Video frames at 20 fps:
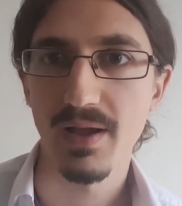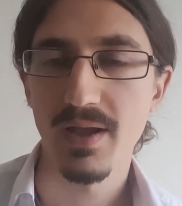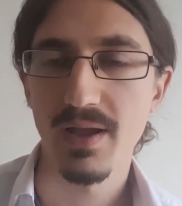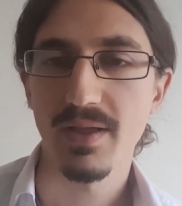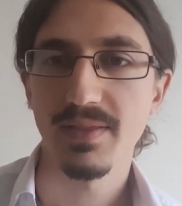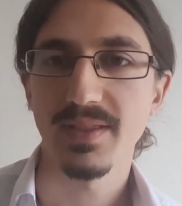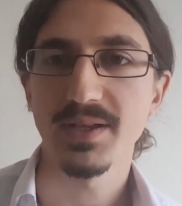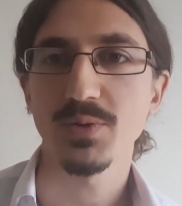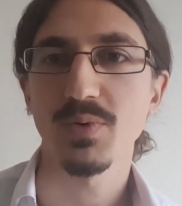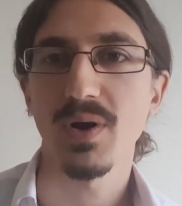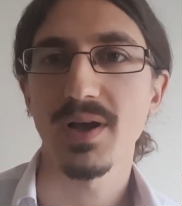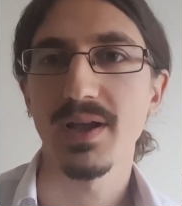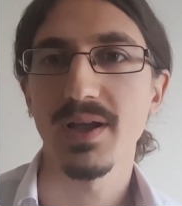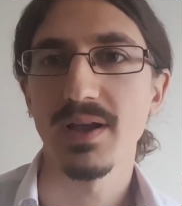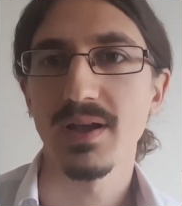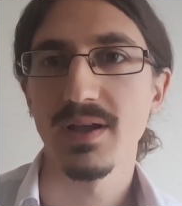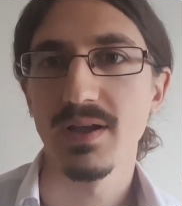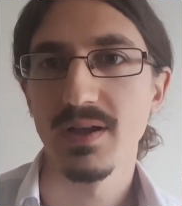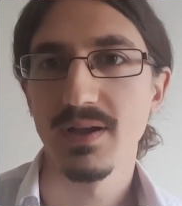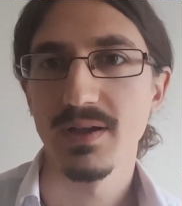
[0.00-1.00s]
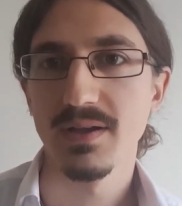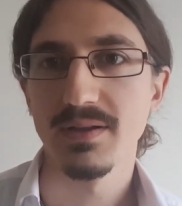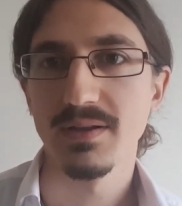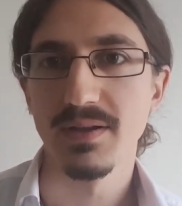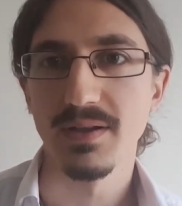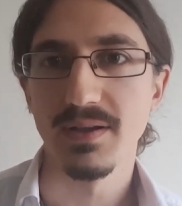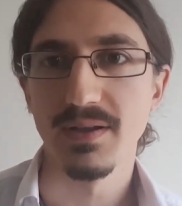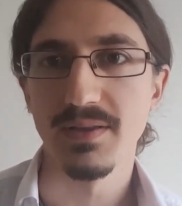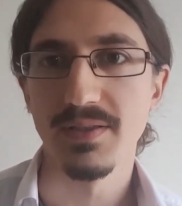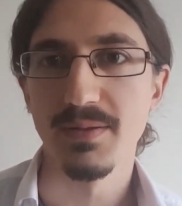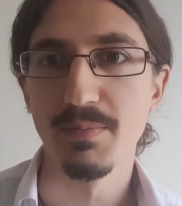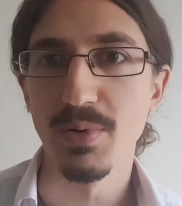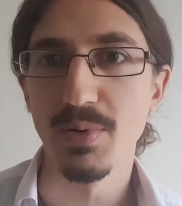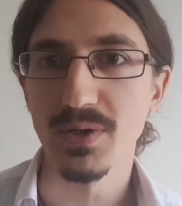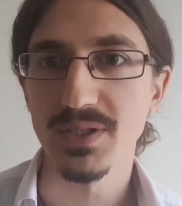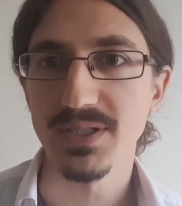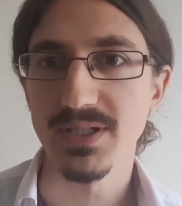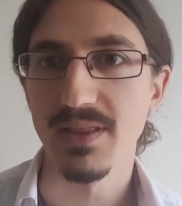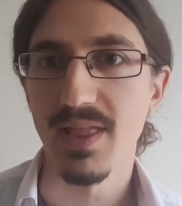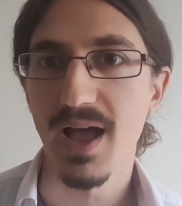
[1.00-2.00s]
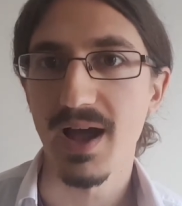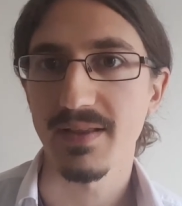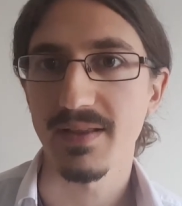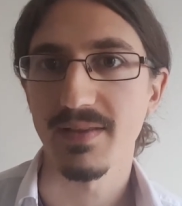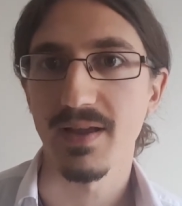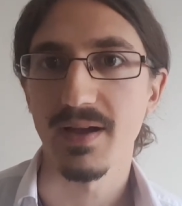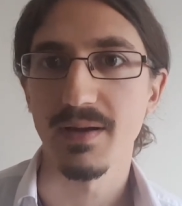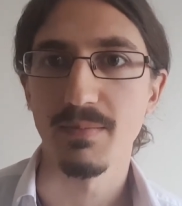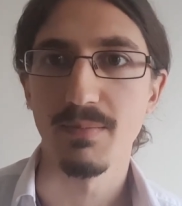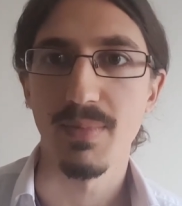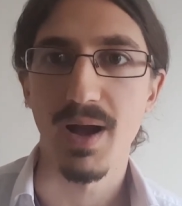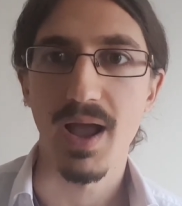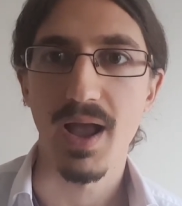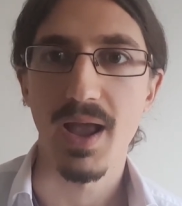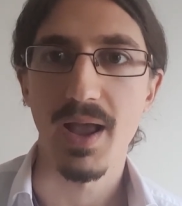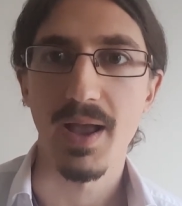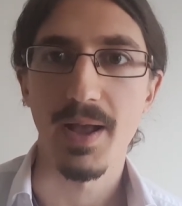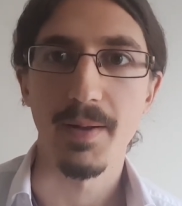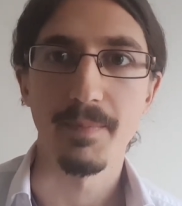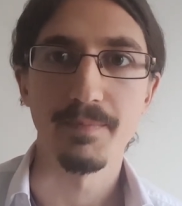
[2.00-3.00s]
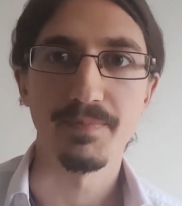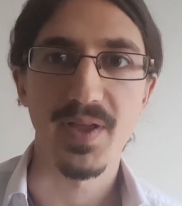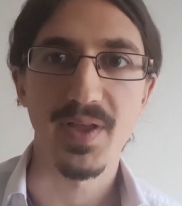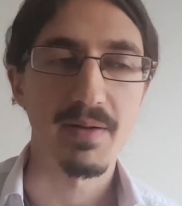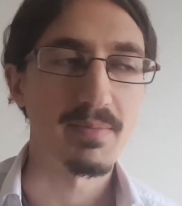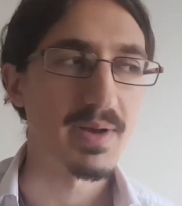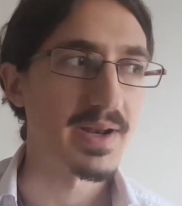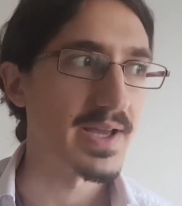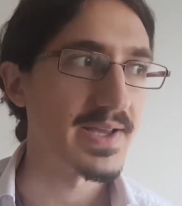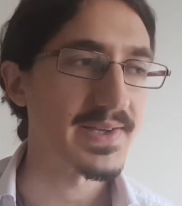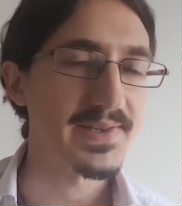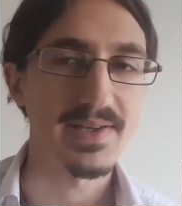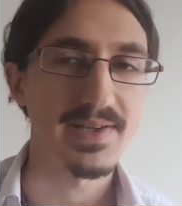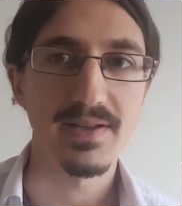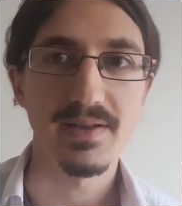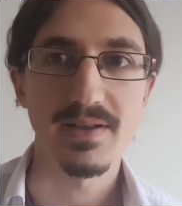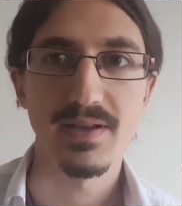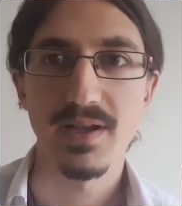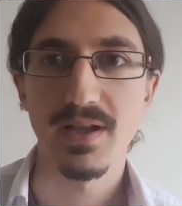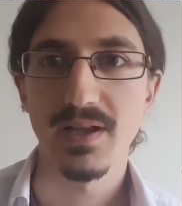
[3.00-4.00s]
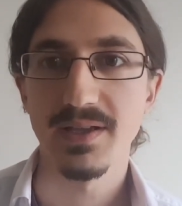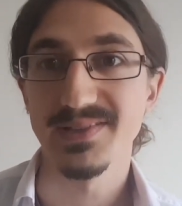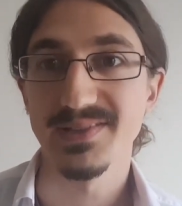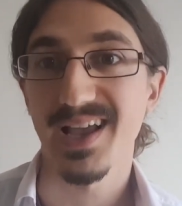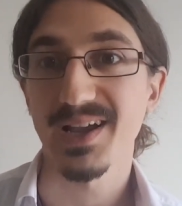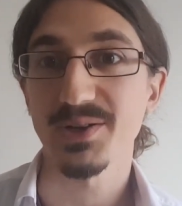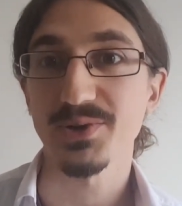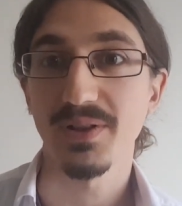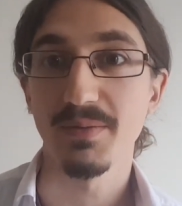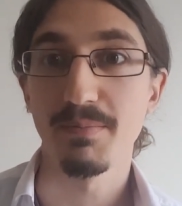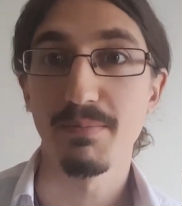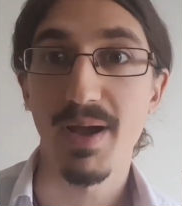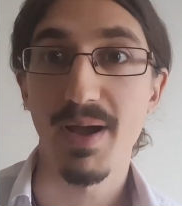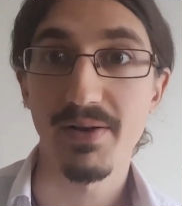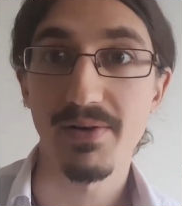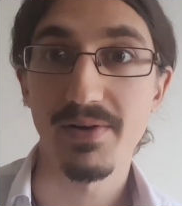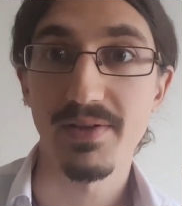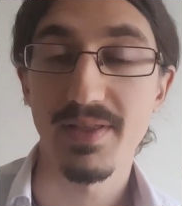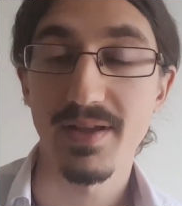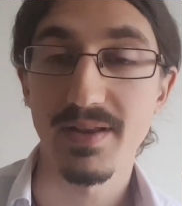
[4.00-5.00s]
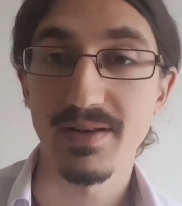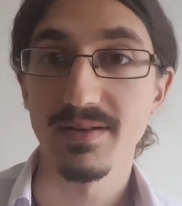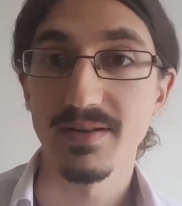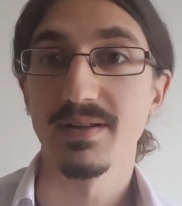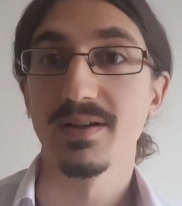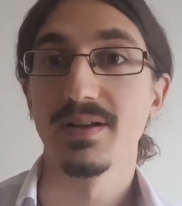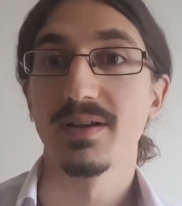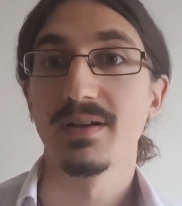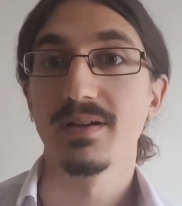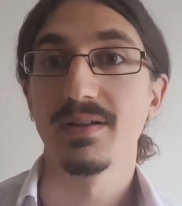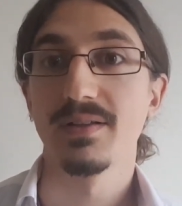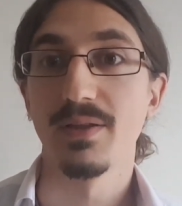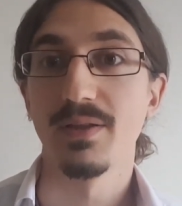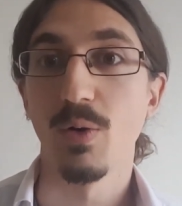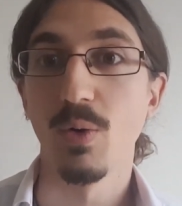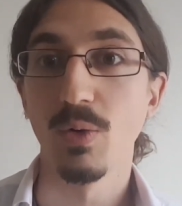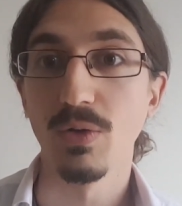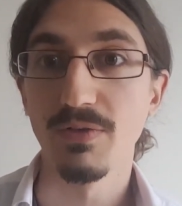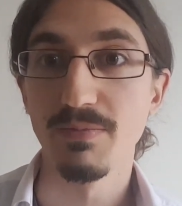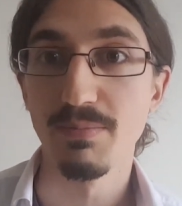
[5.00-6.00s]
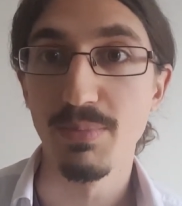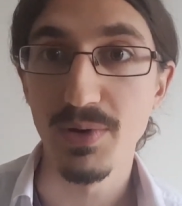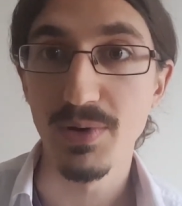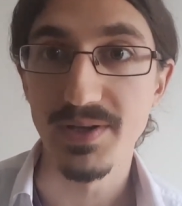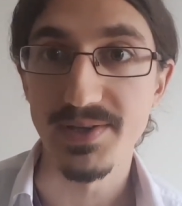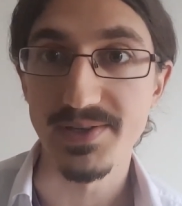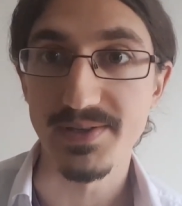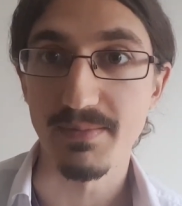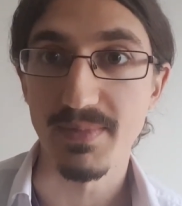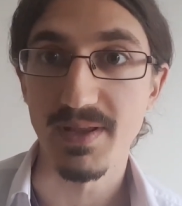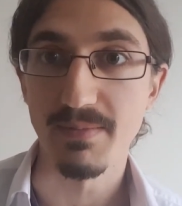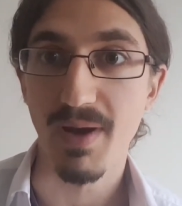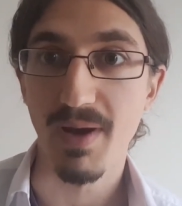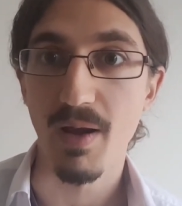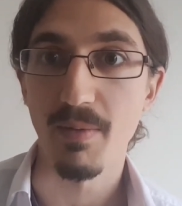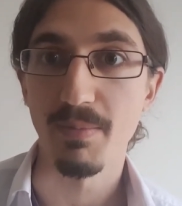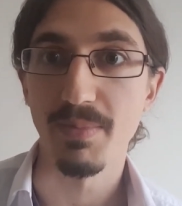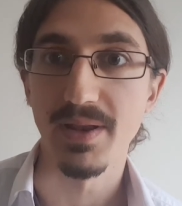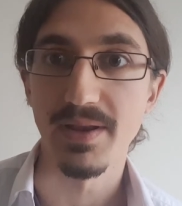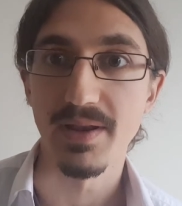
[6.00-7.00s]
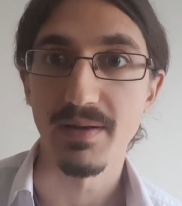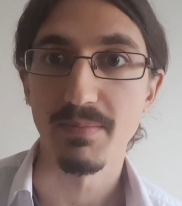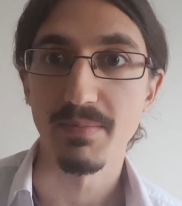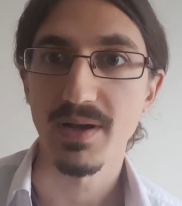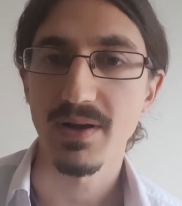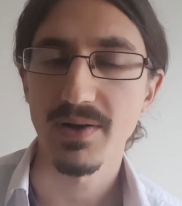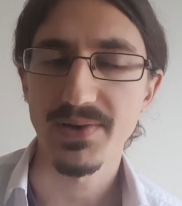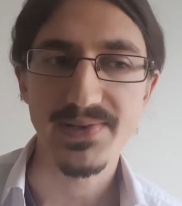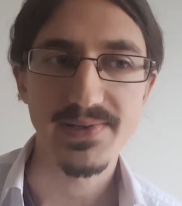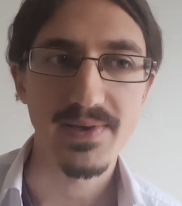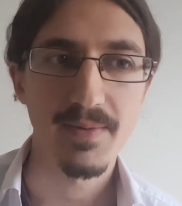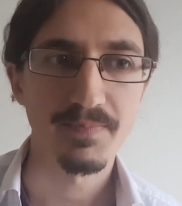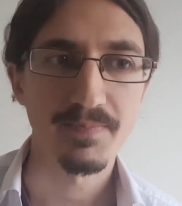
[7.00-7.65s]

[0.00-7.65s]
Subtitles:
That's why the book Siddhartha by Hermann Hesse is actually better than the whole of Buddhism, in my opinion, because